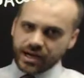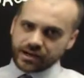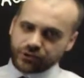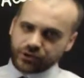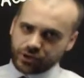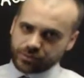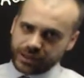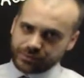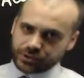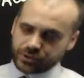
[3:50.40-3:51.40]
hard for a lot of
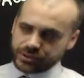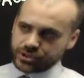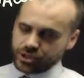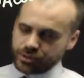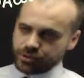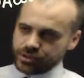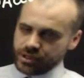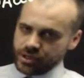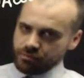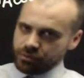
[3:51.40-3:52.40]
people to interpret,
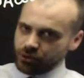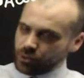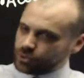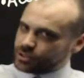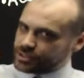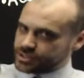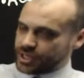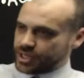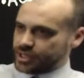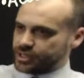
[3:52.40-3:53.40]
but all it's
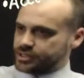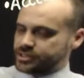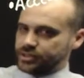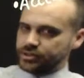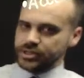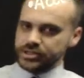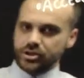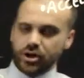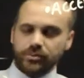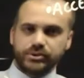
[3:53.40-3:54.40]
saying is that this
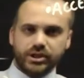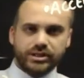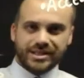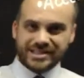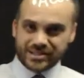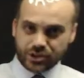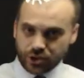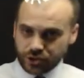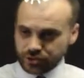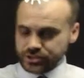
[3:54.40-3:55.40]
object
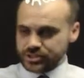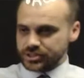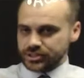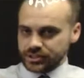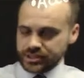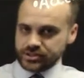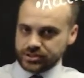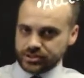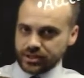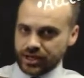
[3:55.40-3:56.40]
is
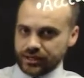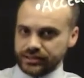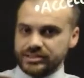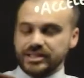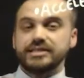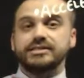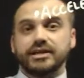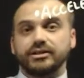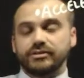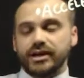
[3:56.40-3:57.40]

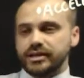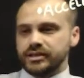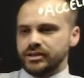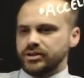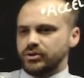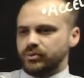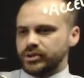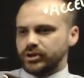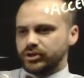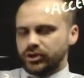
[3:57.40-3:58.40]
decelerating with
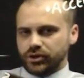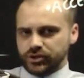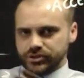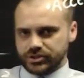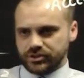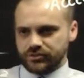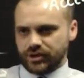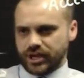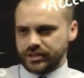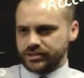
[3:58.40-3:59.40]
a constant
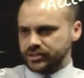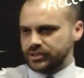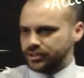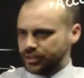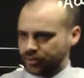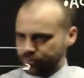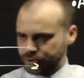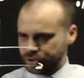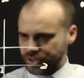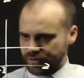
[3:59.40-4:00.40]
rate. Now we
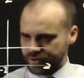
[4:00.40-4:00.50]
shouldn't have